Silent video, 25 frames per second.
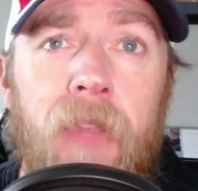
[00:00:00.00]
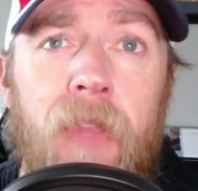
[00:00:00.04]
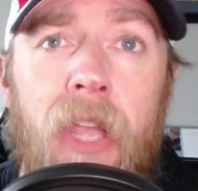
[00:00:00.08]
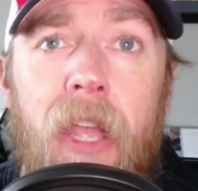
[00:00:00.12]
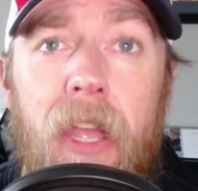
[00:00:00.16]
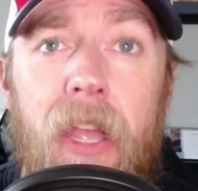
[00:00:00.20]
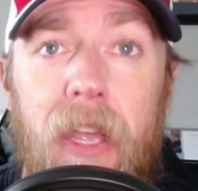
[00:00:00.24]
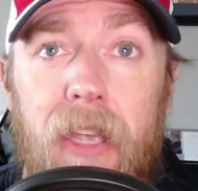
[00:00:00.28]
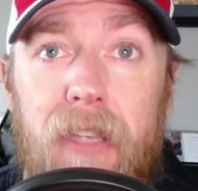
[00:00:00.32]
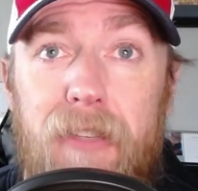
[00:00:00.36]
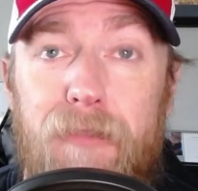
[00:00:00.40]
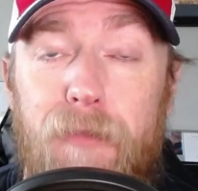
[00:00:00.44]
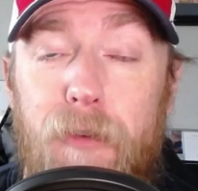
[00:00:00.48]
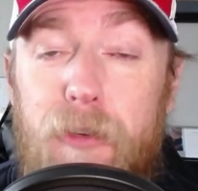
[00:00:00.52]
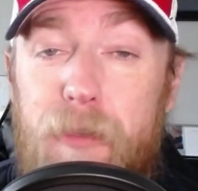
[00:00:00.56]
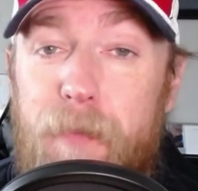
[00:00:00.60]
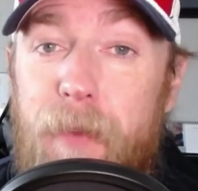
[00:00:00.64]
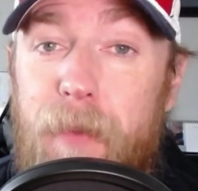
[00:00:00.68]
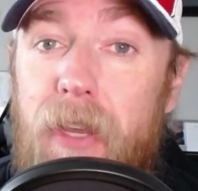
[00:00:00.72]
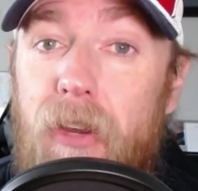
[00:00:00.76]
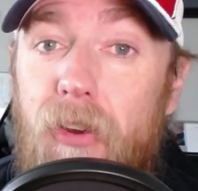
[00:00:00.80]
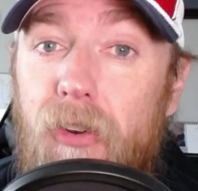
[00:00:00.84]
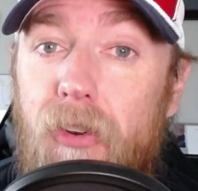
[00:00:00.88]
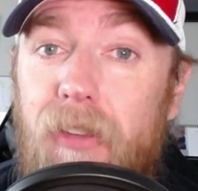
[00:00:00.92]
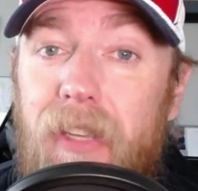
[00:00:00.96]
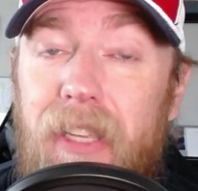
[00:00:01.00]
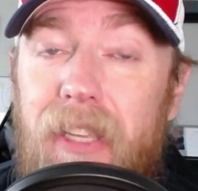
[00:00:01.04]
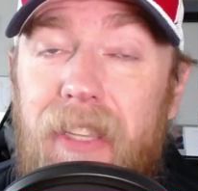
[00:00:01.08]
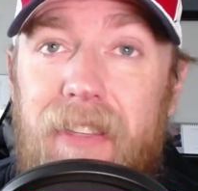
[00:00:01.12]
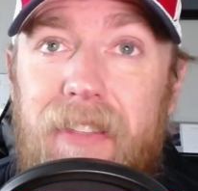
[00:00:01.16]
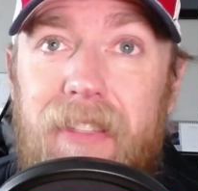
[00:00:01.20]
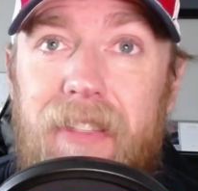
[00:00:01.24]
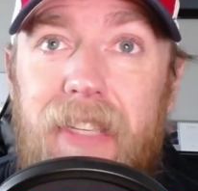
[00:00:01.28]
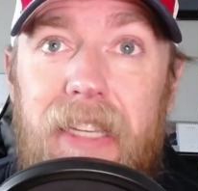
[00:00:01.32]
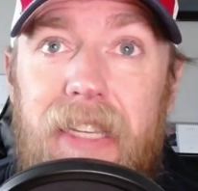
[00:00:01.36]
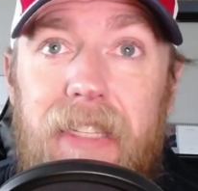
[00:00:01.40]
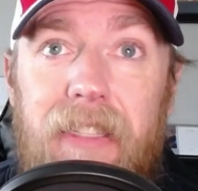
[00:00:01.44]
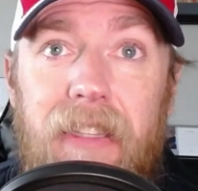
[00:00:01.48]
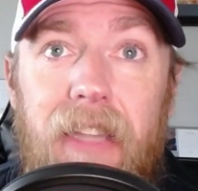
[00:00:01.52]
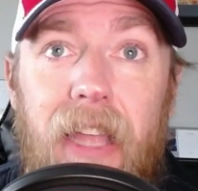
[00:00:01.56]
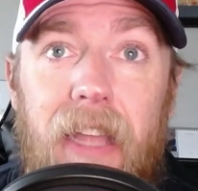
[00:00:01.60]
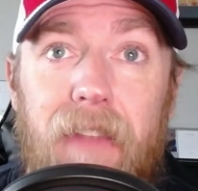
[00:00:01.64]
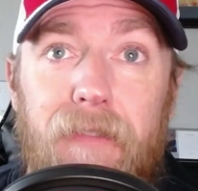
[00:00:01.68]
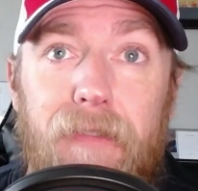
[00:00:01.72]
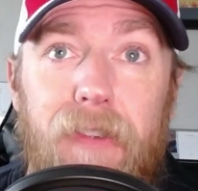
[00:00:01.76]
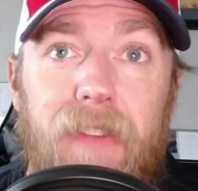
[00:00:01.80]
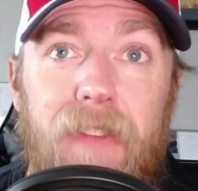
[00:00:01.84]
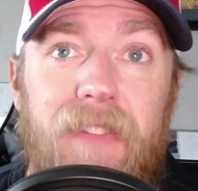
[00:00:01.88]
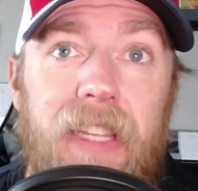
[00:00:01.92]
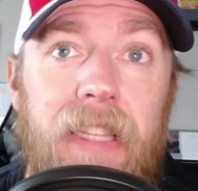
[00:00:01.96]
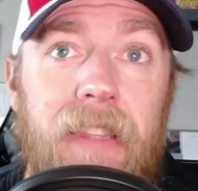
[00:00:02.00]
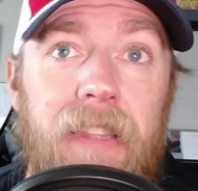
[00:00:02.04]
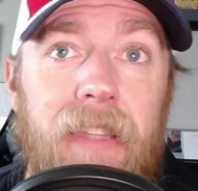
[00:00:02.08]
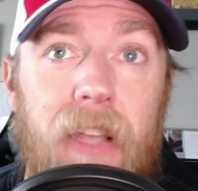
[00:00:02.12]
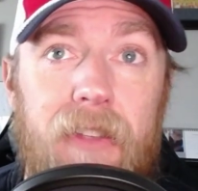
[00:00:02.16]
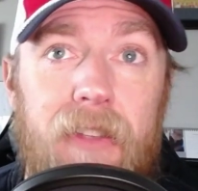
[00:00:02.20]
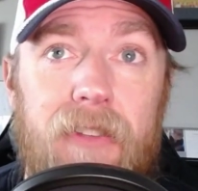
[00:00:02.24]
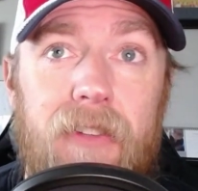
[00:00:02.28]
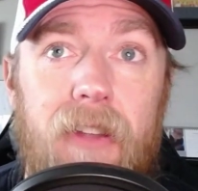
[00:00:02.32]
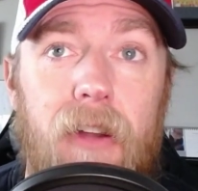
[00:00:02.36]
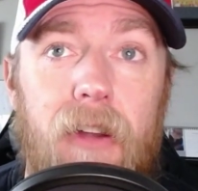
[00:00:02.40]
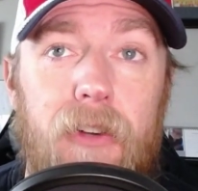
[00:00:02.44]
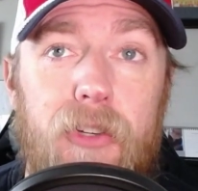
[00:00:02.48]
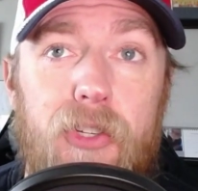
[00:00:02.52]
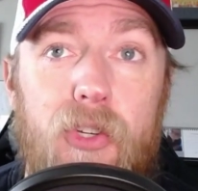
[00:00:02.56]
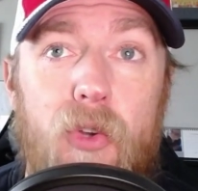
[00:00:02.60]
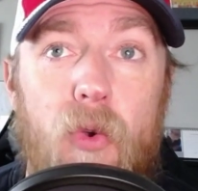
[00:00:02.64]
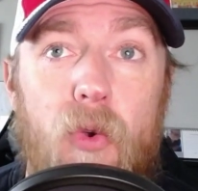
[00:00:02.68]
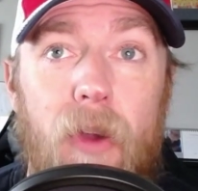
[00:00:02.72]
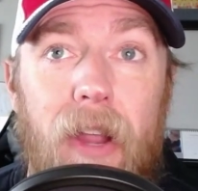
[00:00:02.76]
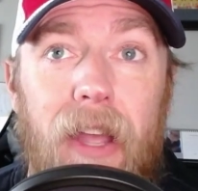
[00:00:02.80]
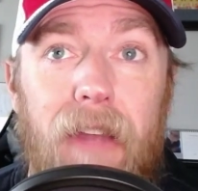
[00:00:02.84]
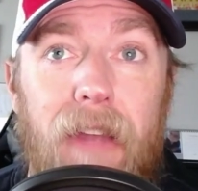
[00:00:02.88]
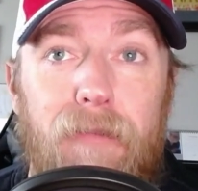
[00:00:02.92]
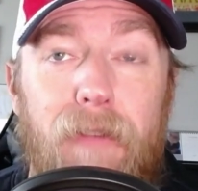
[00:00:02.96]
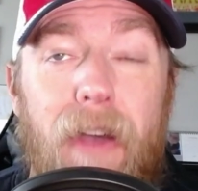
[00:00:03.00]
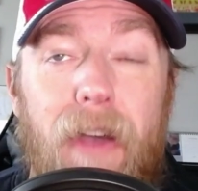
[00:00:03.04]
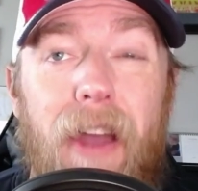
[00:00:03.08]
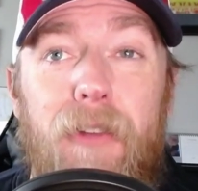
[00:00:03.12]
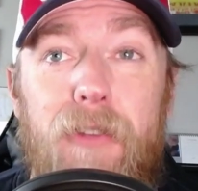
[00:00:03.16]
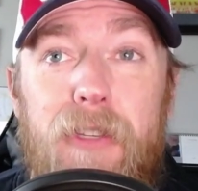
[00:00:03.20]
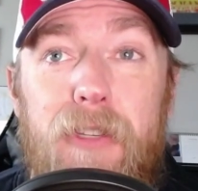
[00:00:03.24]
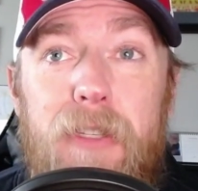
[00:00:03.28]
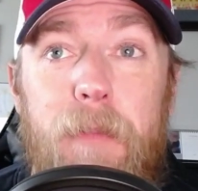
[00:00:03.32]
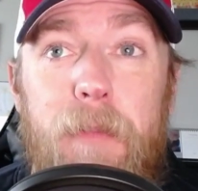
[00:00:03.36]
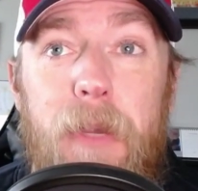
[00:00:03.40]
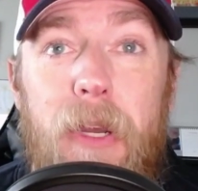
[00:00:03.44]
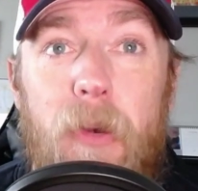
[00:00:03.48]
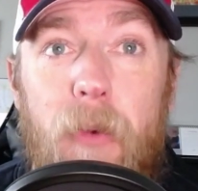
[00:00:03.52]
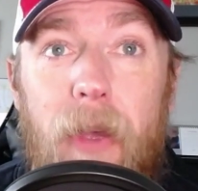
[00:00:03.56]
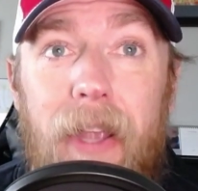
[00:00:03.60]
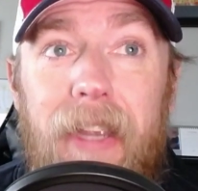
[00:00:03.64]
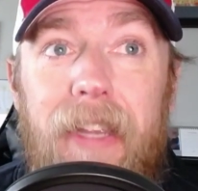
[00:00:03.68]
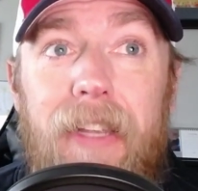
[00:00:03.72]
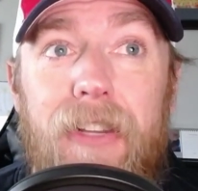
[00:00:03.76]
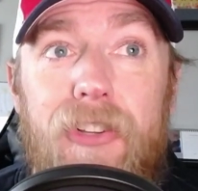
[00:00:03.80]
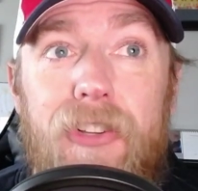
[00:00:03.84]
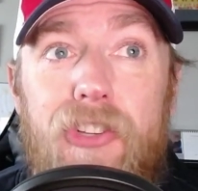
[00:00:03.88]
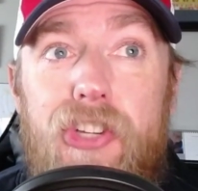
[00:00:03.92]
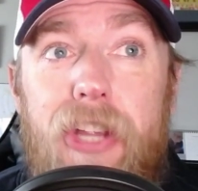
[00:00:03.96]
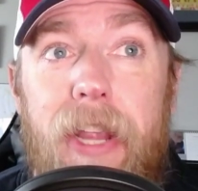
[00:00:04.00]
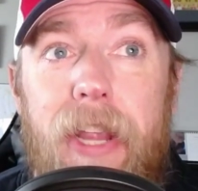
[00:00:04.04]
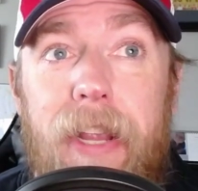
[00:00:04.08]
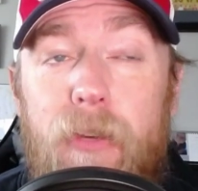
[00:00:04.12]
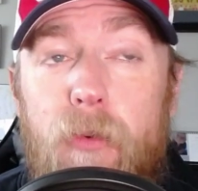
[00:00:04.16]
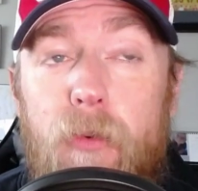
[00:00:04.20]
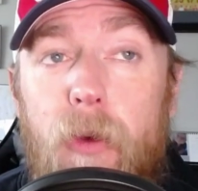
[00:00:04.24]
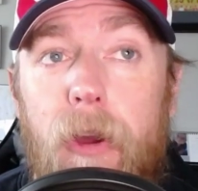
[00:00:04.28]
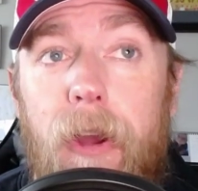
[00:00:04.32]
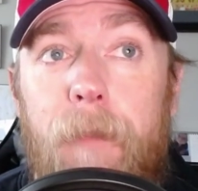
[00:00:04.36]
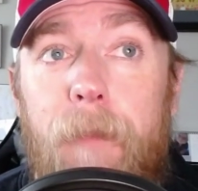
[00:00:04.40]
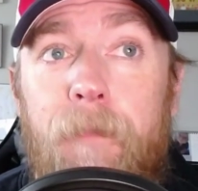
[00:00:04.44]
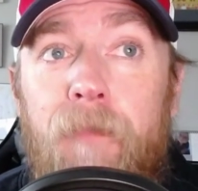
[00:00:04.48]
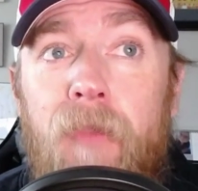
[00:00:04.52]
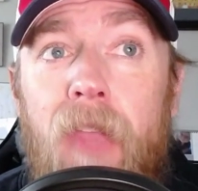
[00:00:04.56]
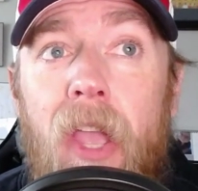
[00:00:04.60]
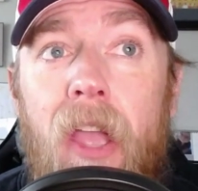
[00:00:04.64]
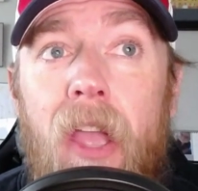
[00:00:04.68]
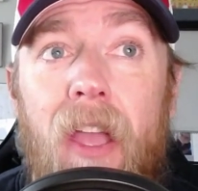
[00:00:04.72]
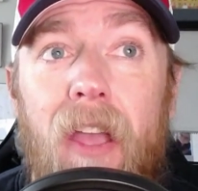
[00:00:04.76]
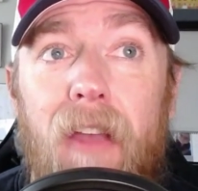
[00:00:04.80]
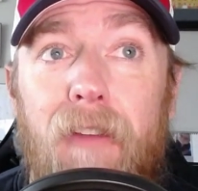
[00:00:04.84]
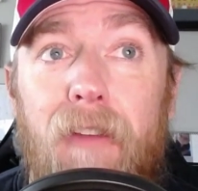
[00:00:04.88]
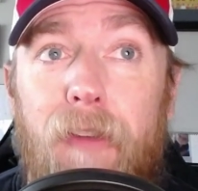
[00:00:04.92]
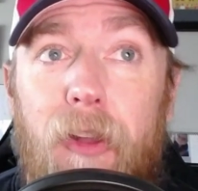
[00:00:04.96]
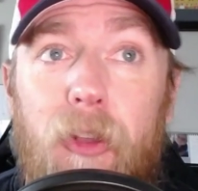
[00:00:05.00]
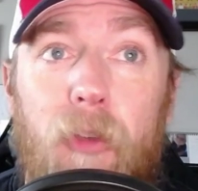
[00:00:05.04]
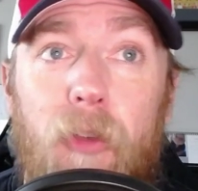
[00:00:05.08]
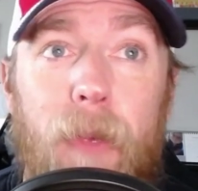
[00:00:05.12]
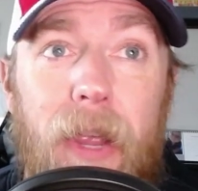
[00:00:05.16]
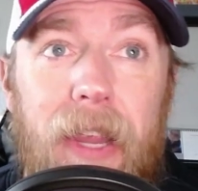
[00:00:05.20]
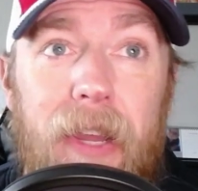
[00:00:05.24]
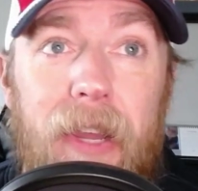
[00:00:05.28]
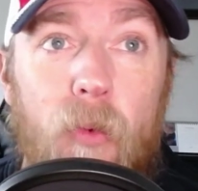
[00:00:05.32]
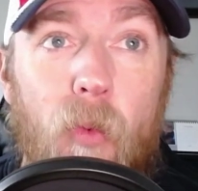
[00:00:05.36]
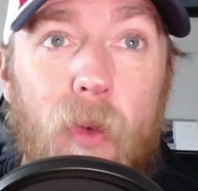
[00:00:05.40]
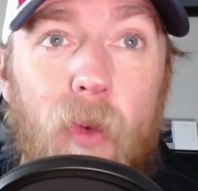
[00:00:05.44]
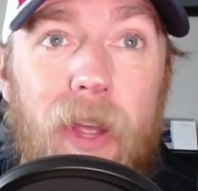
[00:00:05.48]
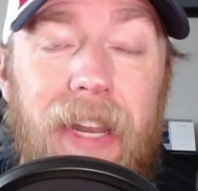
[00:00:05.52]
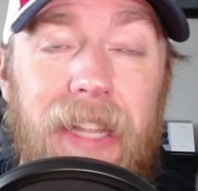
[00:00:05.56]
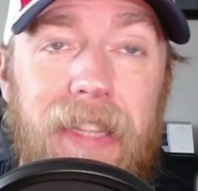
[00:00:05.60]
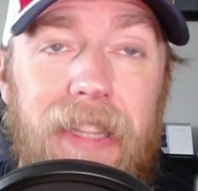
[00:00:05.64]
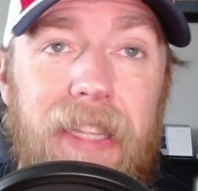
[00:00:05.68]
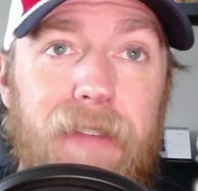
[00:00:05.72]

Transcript: his first being early in the season that $15,000 score at Votto Speed in January, followed by a win at the